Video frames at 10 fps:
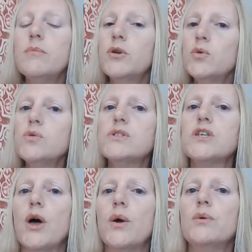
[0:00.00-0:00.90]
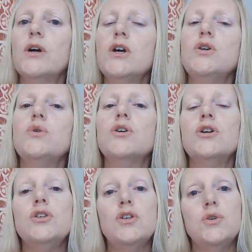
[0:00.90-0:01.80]
But also you
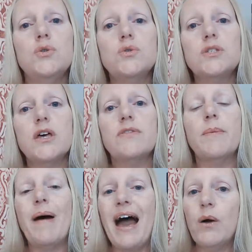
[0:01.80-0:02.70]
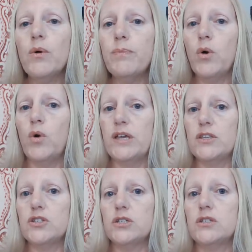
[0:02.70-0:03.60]
can use the
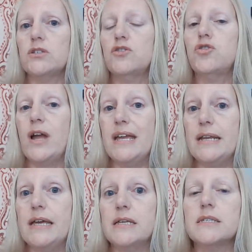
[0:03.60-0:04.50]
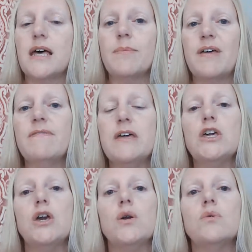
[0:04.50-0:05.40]
PowerPoint trainings that I'm giving
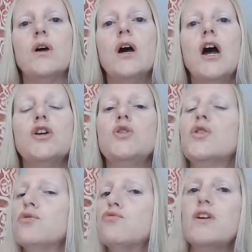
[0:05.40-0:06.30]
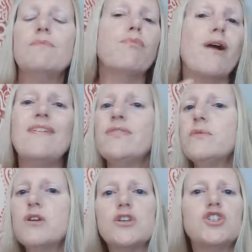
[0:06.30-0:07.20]
you. You can rebrand
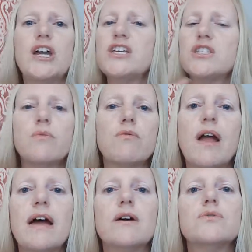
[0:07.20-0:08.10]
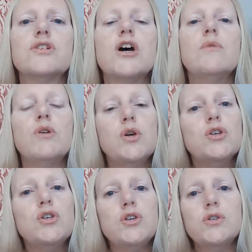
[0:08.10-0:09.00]
them, you can change them around, but you
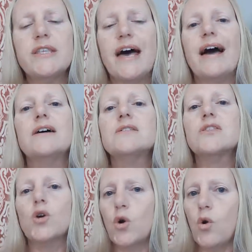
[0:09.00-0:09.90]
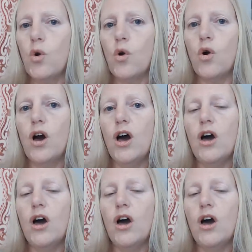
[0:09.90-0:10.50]
can use that as the core